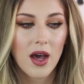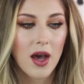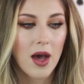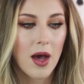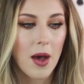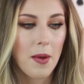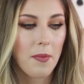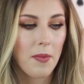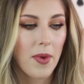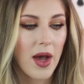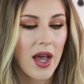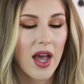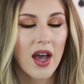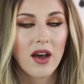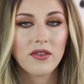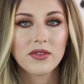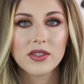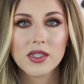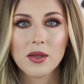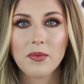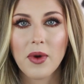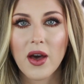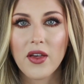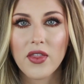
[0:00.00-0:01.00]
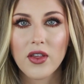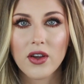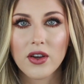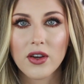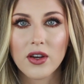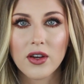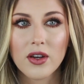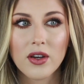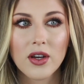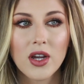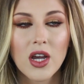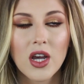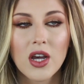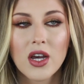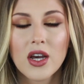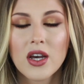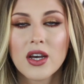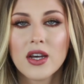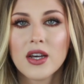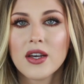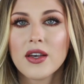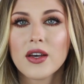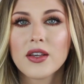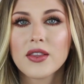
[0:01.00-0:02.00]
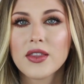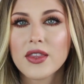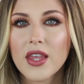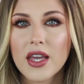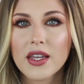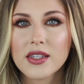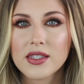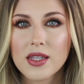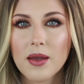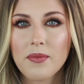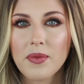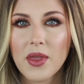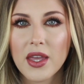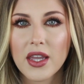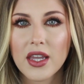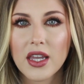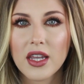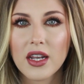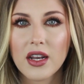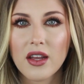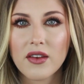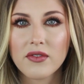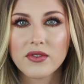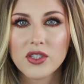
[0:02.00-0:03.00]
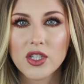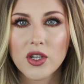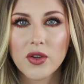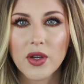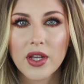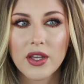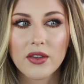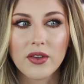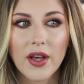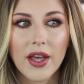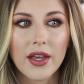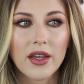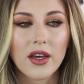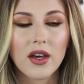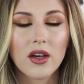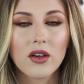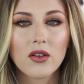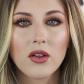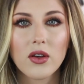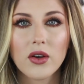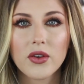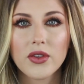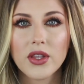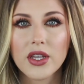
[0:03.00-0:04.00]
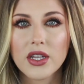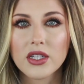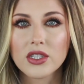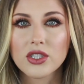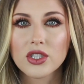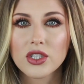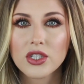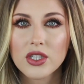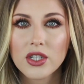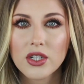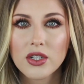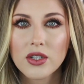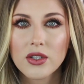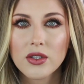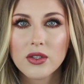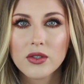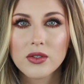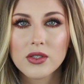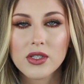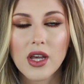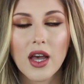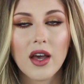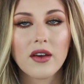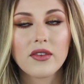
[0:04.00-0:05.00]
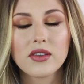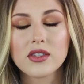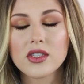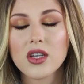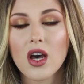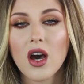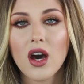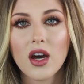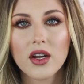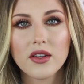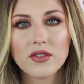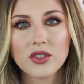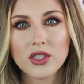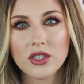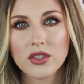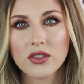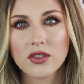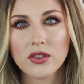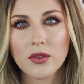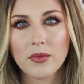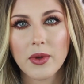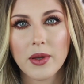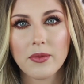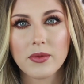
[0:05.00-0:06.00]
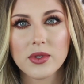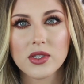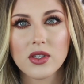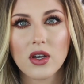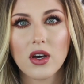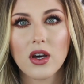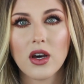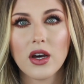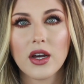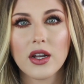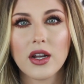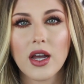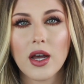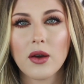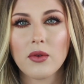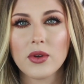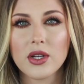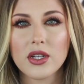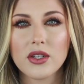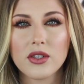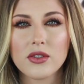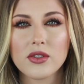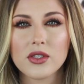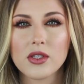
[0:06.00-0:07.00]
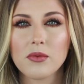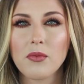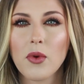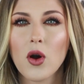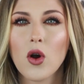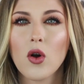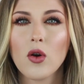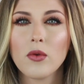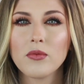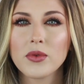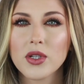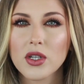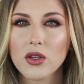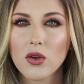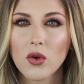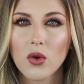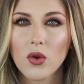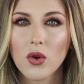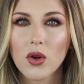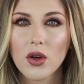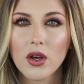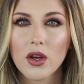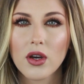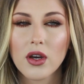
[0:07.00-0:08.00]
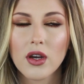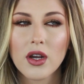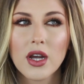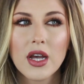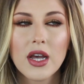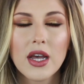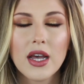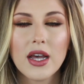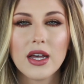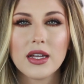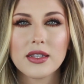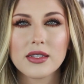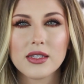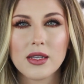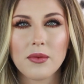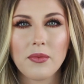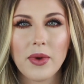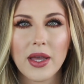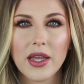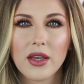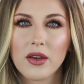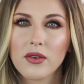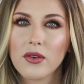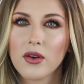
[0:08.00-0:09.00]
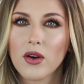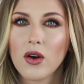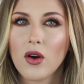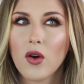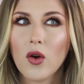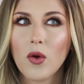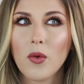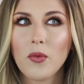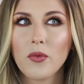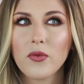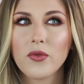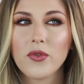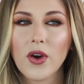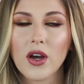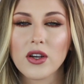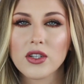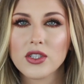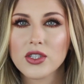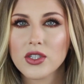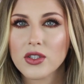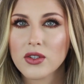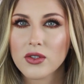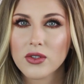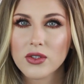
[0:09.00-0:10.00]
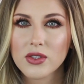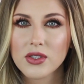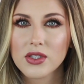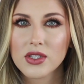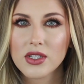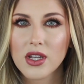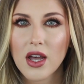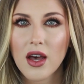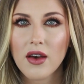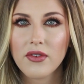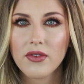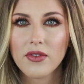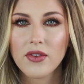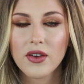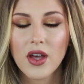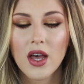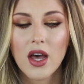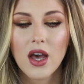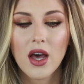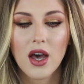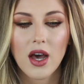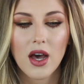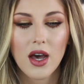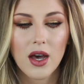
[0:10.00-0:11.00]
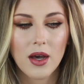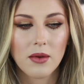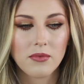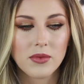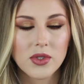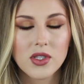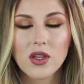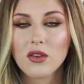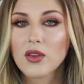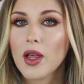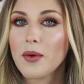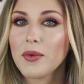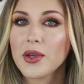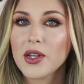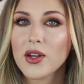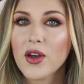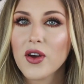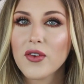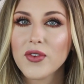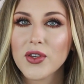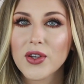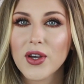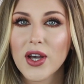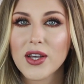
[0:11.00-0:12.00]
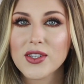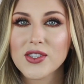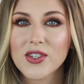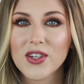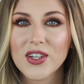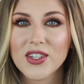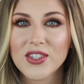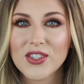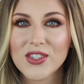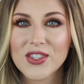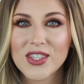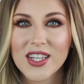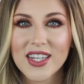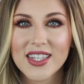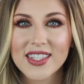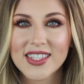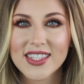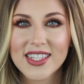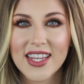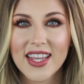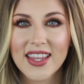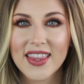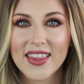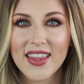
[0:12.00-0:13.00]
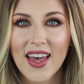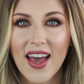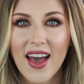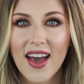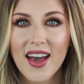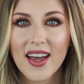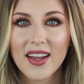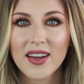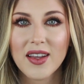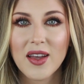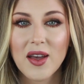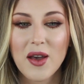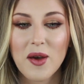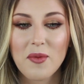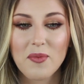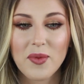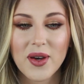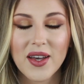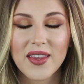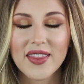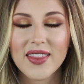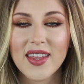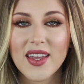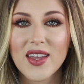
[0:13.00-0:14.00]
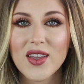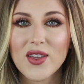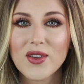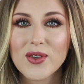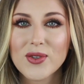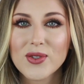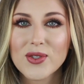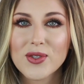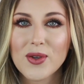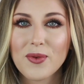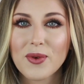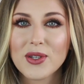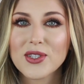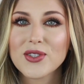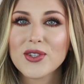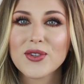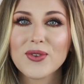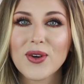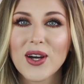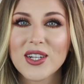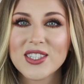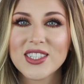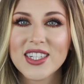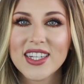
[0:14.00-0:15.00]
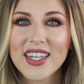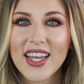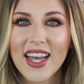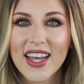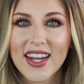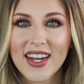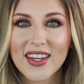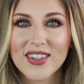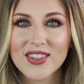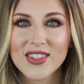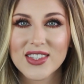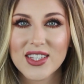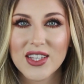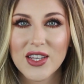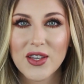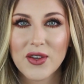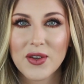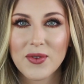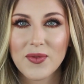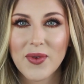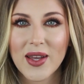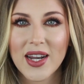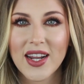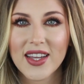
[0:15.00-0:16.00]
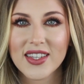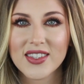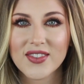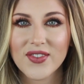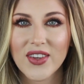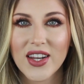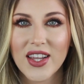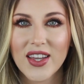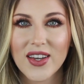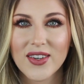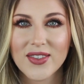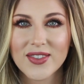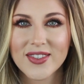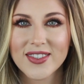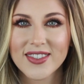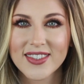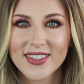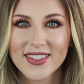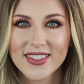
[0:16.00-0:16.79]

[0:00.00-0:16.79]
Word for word: um, I have some other things I'm thinking of doing like a clothing and shoes. I have a ton of shoes from Amazon. I want to do some home decor and some like home functional stuff. Um, so let me know if you guys are interested in seeing that. But thank you so much for watching and I'll see you in my next video.